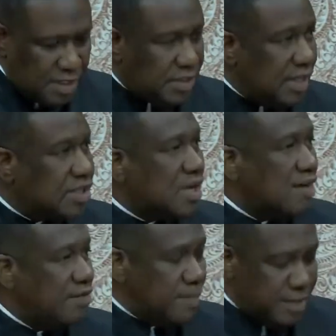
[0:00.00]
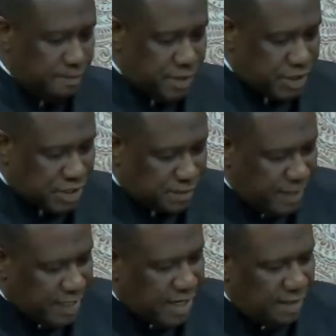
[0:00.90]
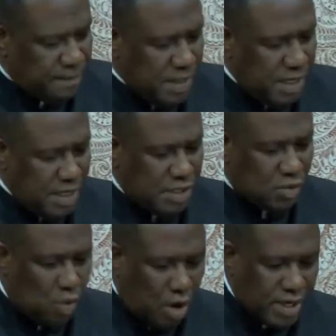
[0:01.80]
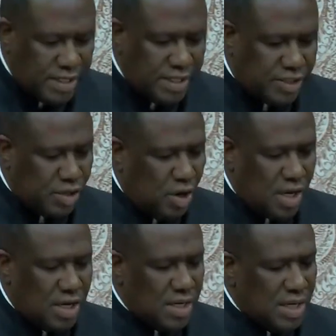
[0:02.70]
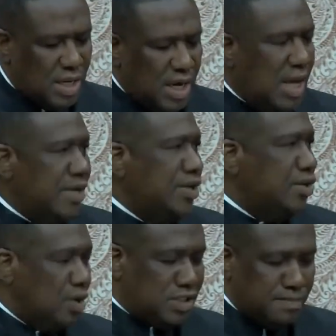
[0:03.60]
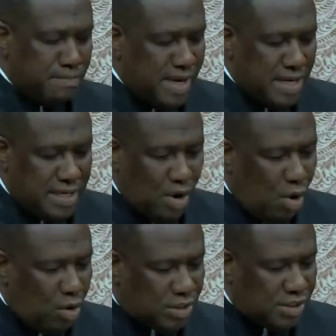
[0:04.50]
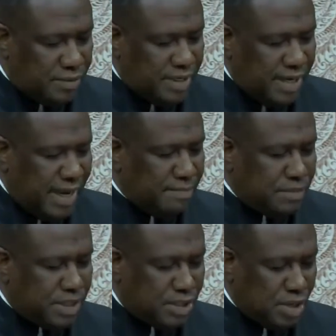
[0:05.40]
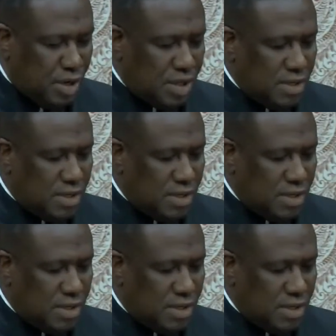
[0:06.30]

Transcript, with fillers: This government, Mr. Speaker, is walking the talk and not merely uttering empty talk.